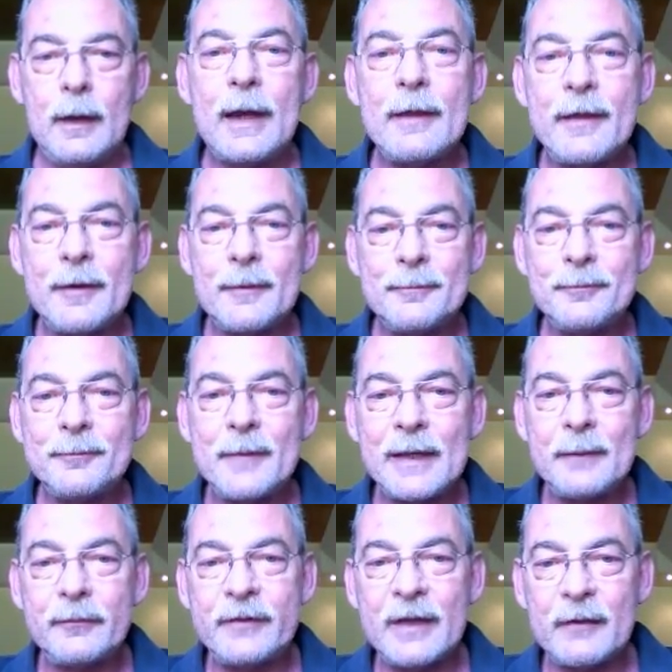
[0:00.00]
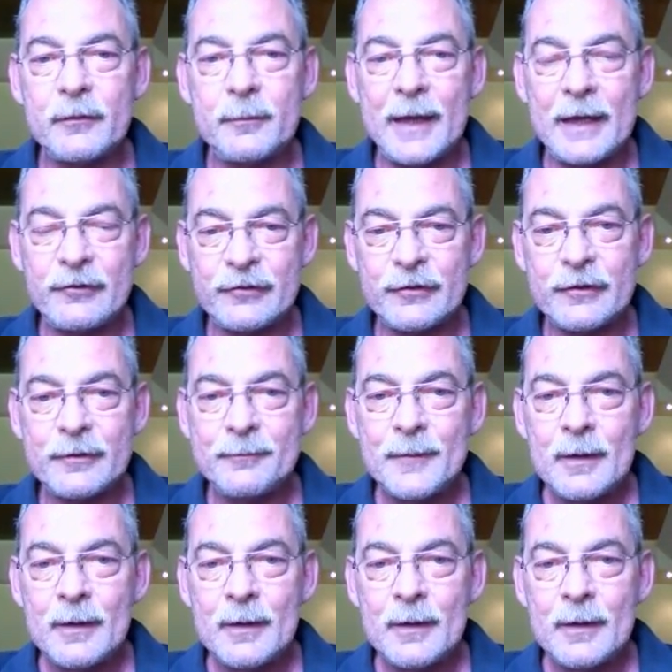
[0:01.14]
Hi there, my name is David Patient.